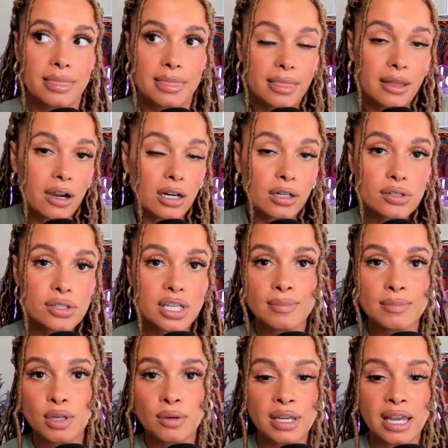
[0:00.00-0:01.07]
The Cardinals
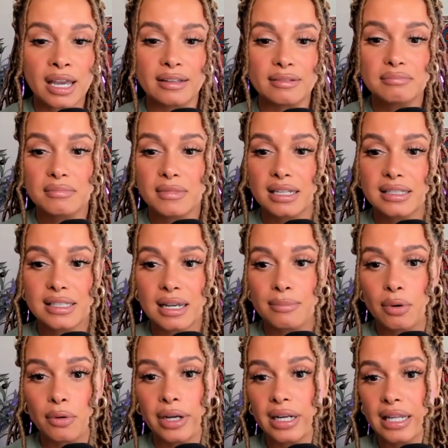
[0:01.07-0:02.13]
keep doing it. At some
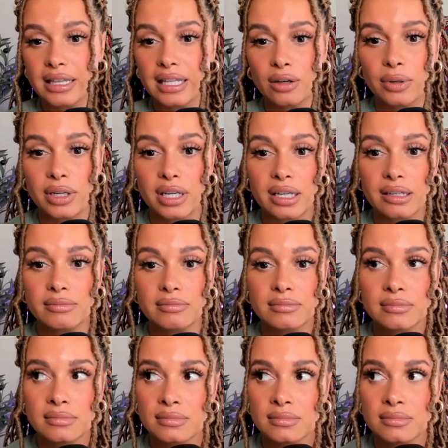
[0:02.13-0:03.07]
point, I think we